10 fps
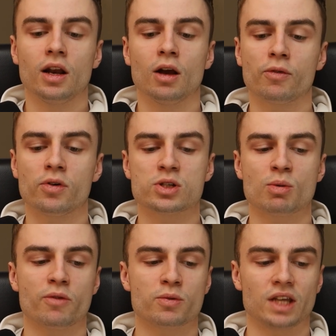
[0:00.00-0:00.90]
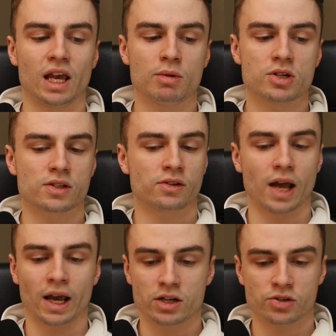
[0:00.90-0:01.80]
Now, of course, some of those images are
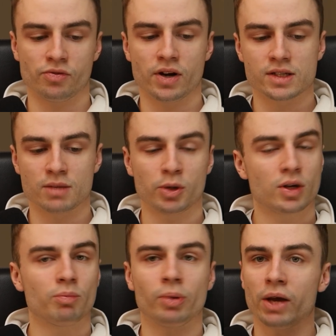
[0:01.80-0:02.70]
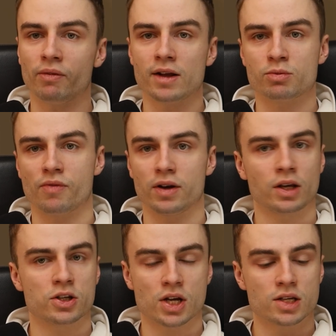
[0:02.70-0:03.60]
AI generated, but you can play around with it. You
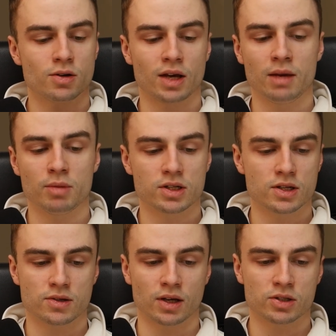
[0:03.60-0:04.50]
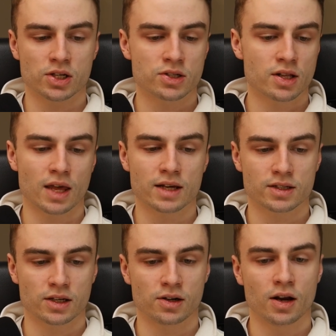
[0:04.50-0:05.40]
can change the images, you can change the text
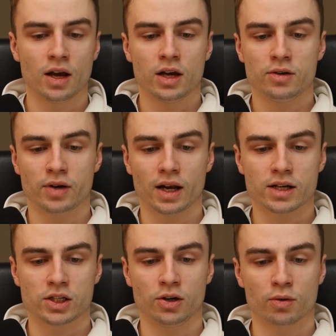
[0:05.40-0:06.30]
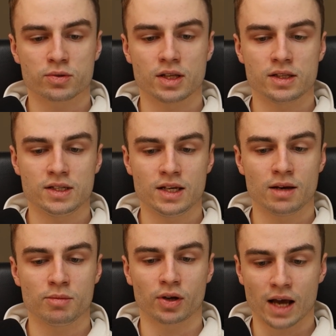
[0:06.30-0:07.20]
here. You can actually go to the
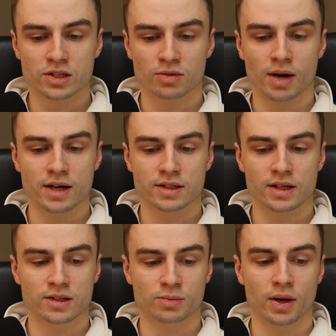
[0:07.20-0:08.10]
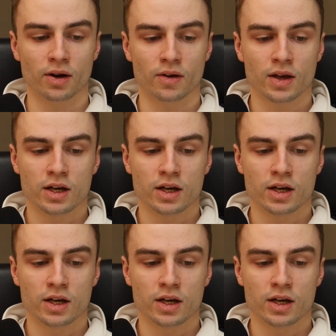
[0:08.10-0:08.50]
theme, you customize it as well.